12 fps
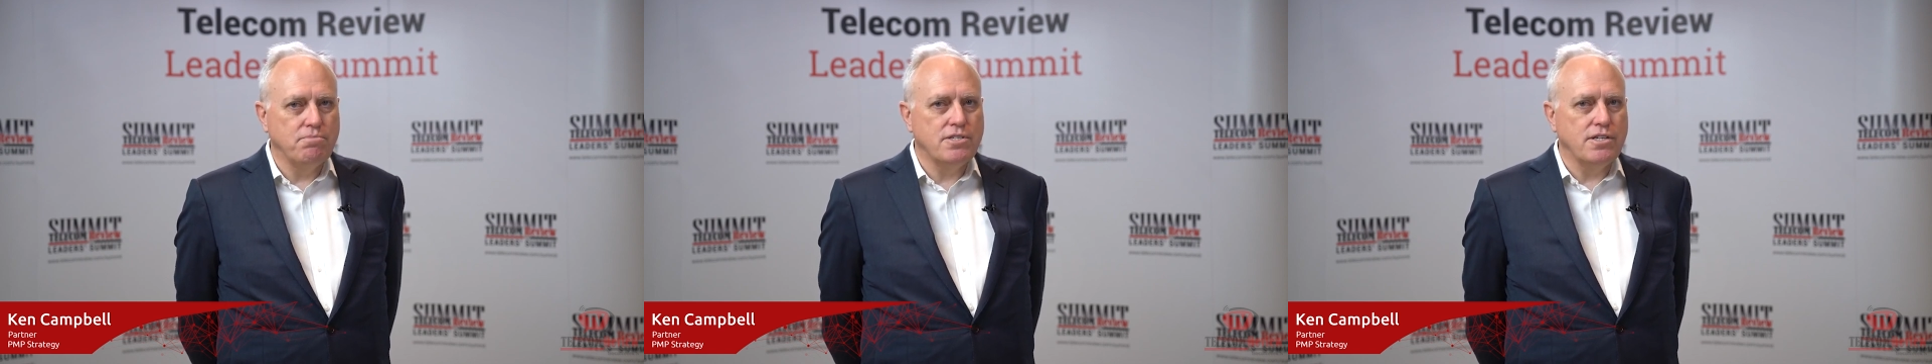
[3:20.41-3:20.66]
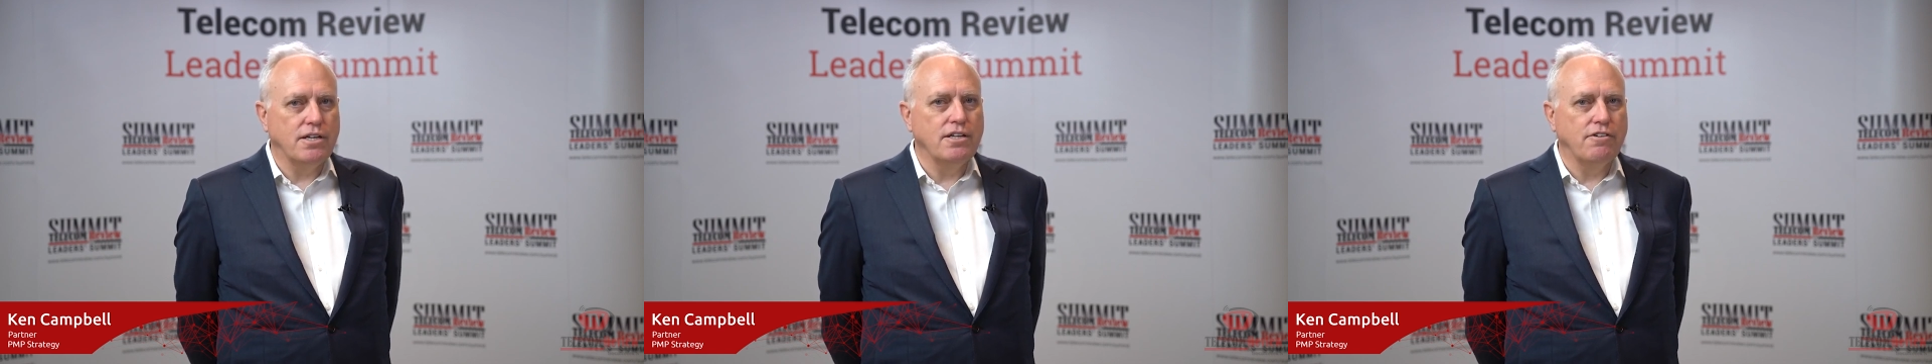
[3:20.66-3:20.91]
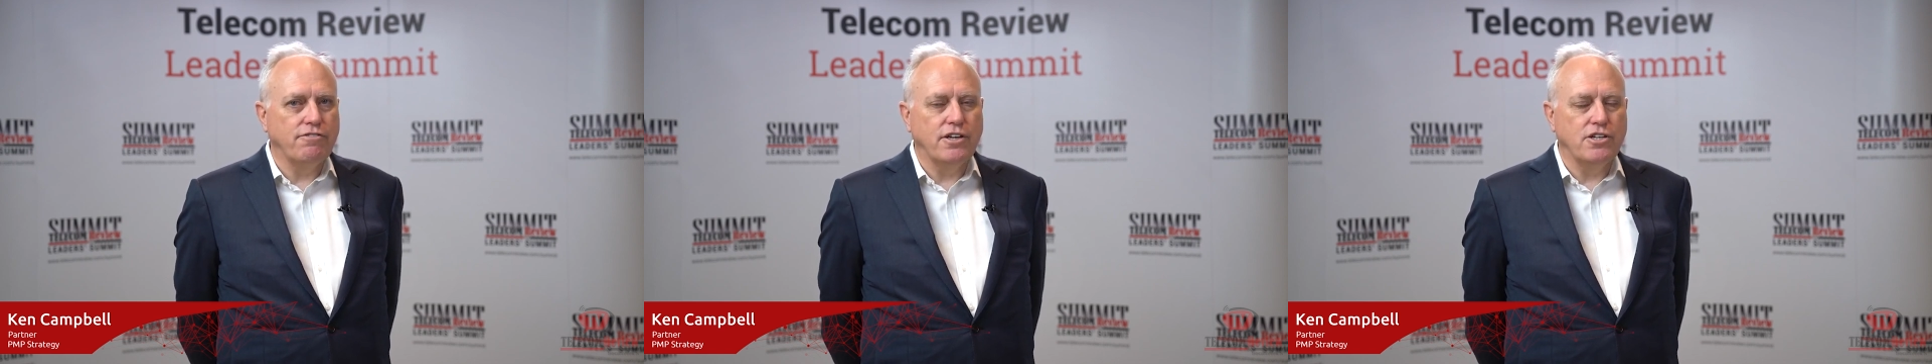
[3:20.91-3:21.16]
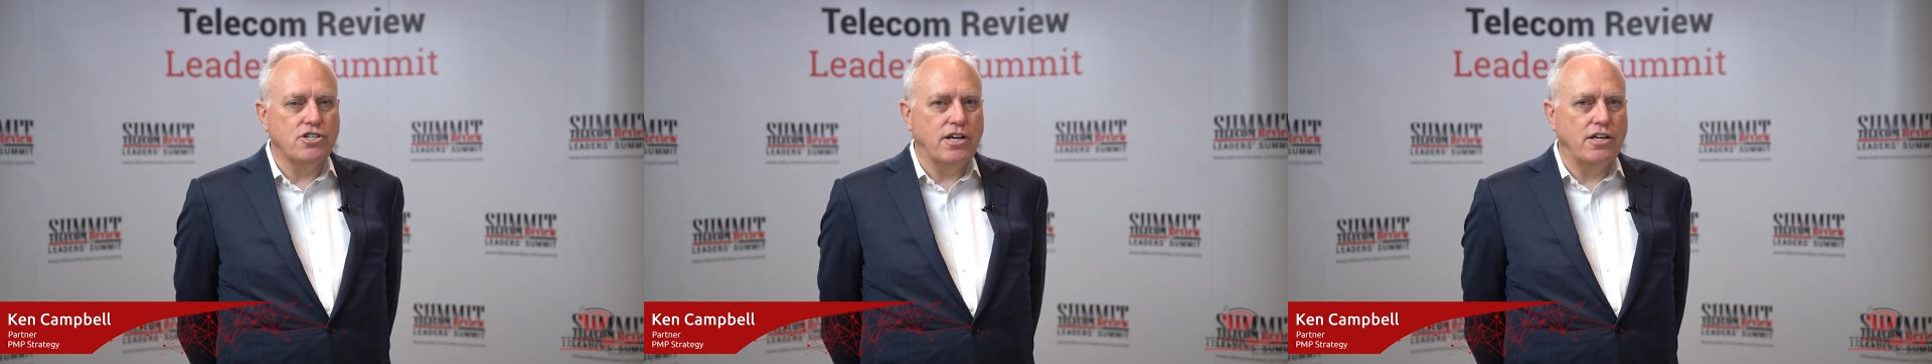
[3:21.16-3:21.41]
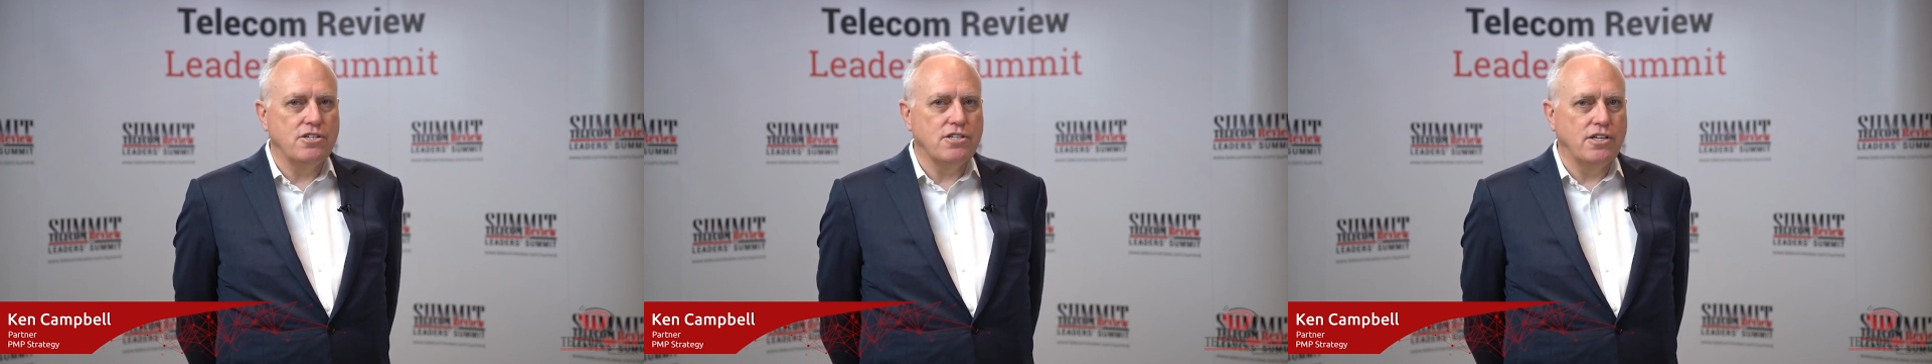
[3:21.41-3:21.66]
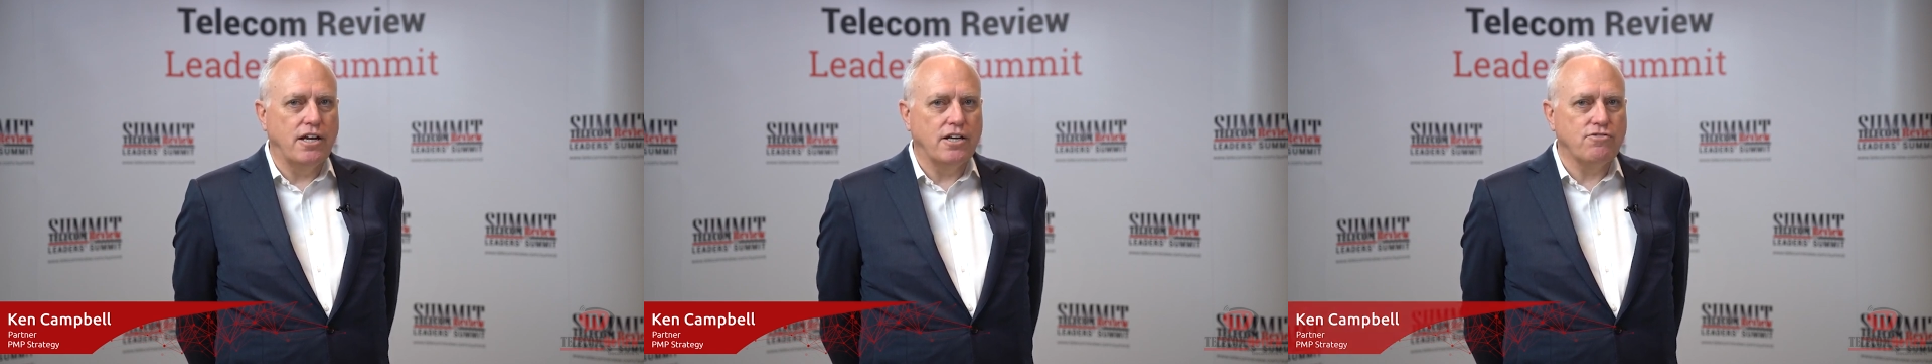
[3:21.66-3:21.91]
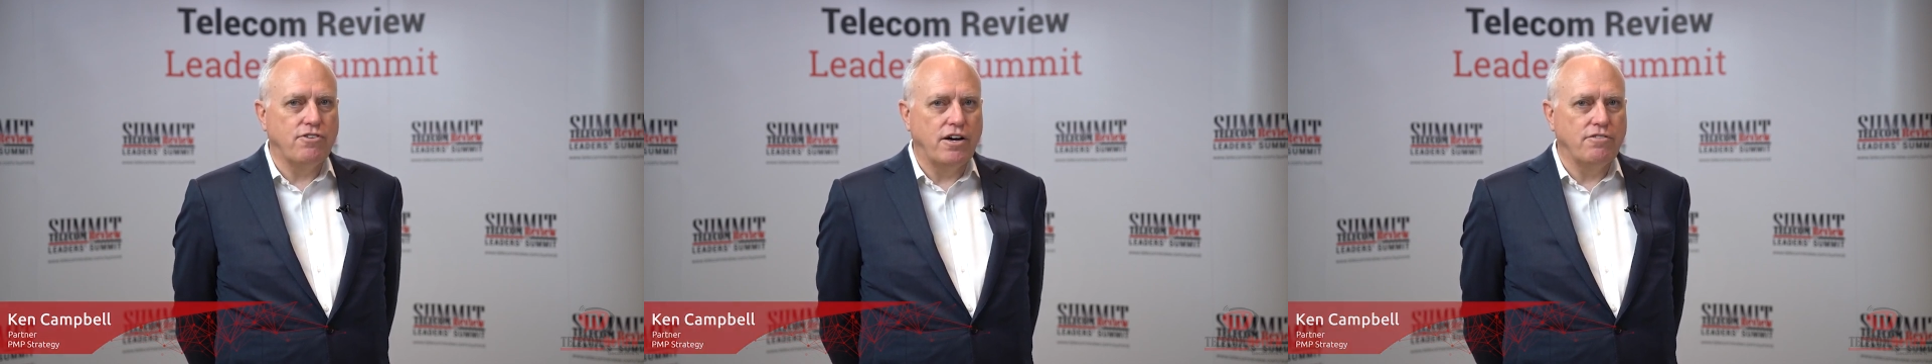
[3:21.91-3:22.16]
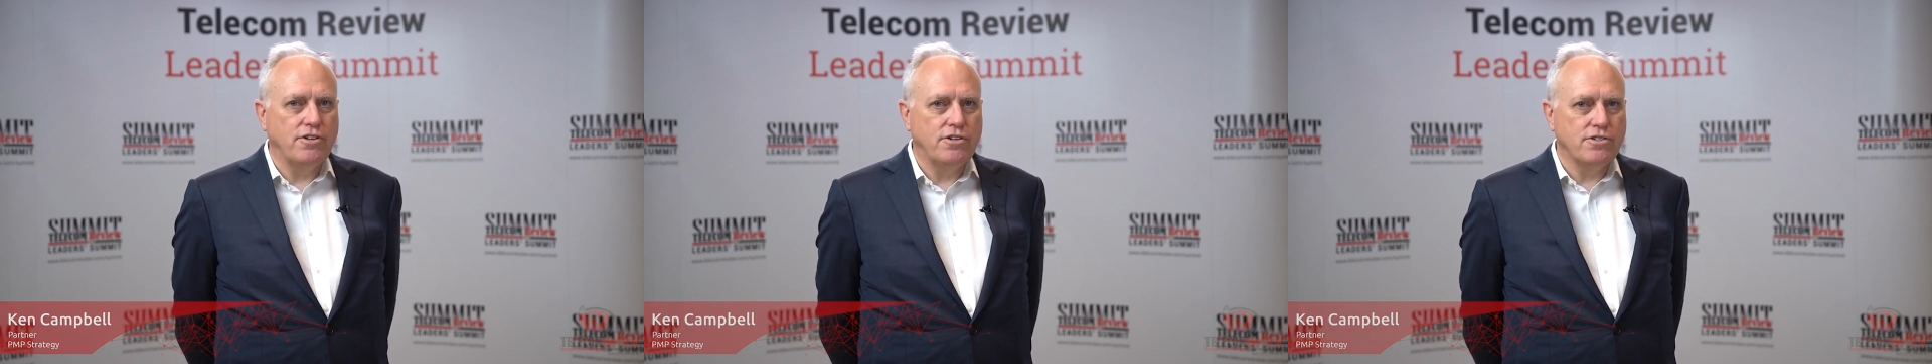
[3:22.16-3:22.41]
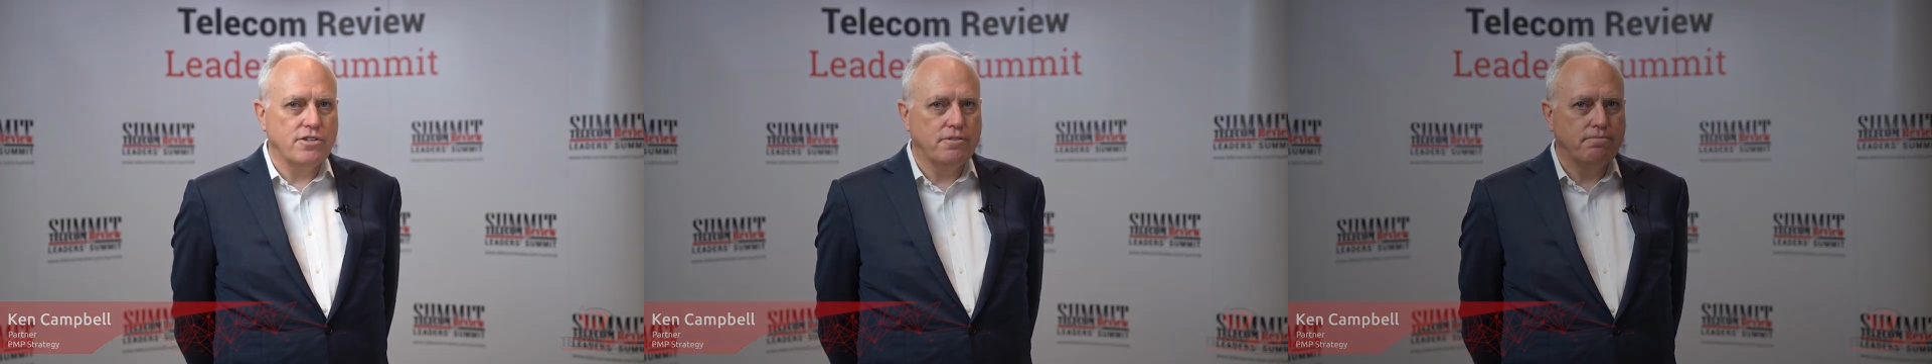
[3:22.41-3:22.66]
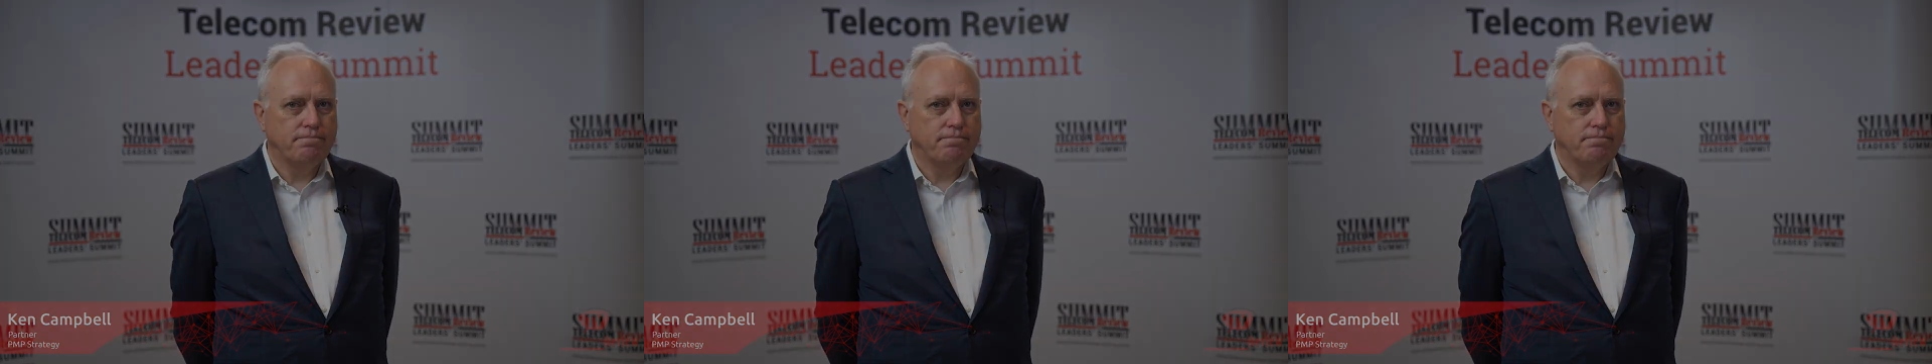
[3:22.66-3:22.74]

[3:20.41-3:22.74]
significant change in the next 5 years.